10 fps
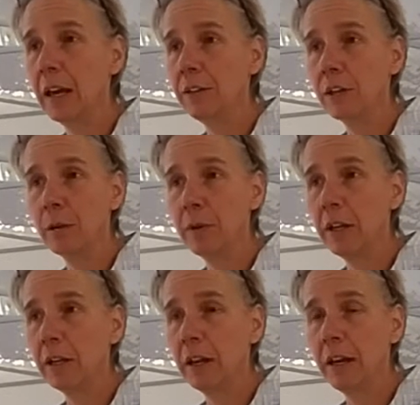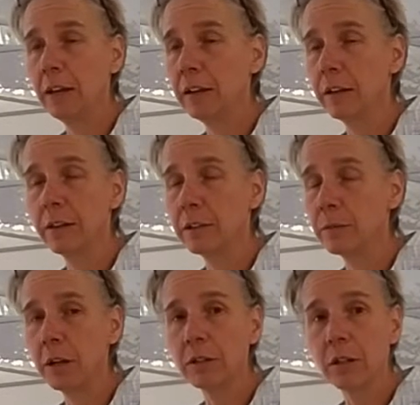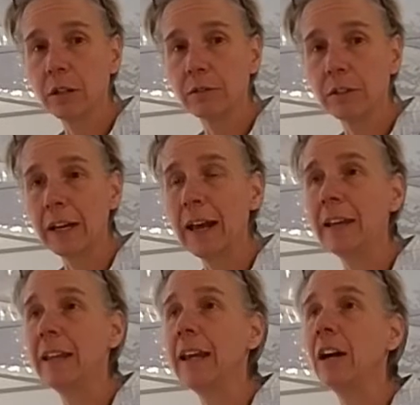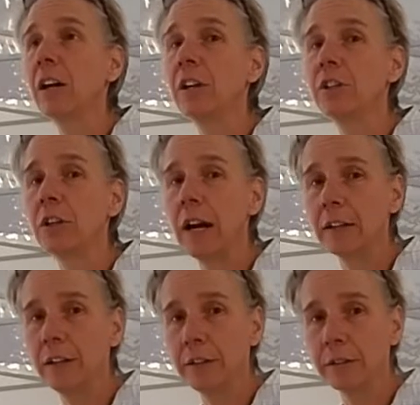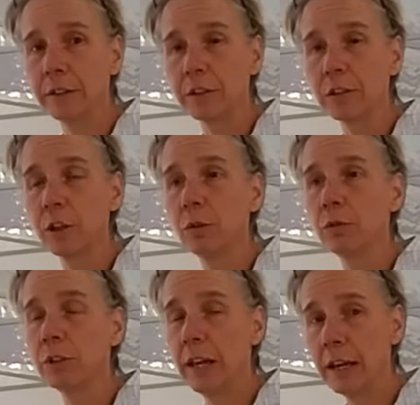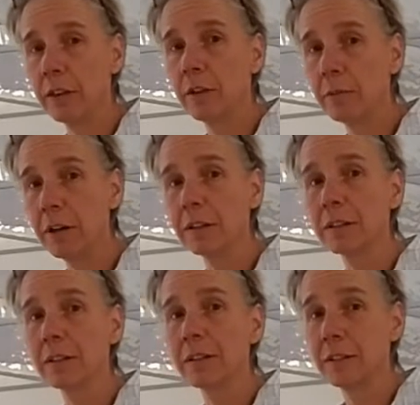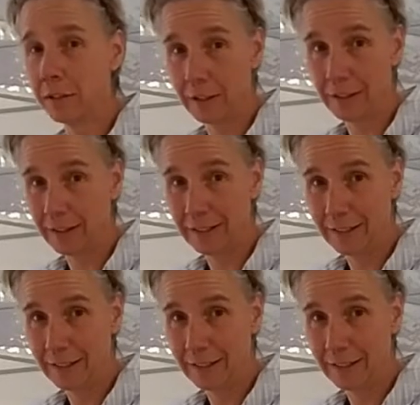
and you come in and there's bugs all over it, and they are attracted to it. So take the bugs seriously.